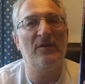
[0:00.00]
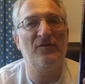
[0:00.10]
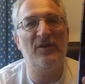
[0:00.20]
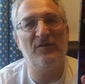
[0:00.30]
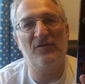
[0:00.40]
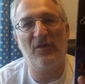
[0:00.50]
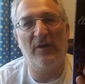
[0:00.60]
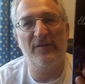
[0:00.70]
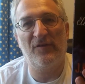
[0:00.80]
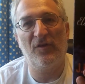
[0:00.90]
she
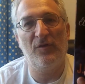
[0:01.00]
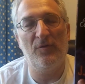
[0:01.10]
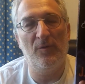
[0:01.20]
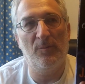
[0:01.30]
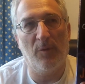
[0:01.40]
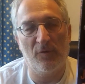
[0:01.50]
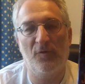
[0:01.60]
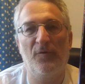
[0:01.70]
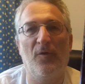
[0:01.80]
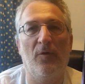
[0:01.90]
decides to
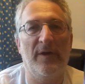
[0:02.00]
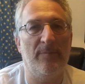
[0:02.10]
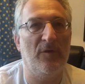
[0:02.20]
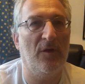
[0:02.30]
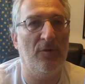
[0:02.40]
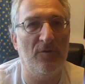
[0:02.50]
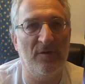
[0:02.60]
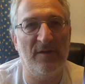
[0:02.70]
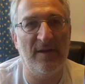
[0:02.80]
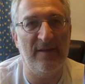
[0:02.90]
model for him nude.
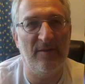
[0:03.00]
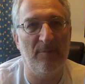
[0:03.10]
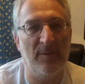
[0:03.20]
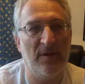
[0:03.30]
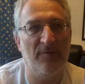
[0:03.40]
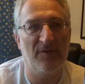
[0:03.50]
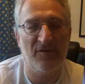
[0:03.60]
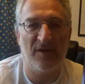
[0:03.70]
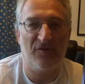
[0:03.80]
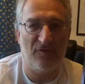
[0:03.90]
And in the middle of a
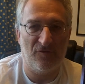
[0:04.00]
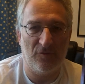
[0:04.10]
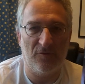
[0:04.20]
session,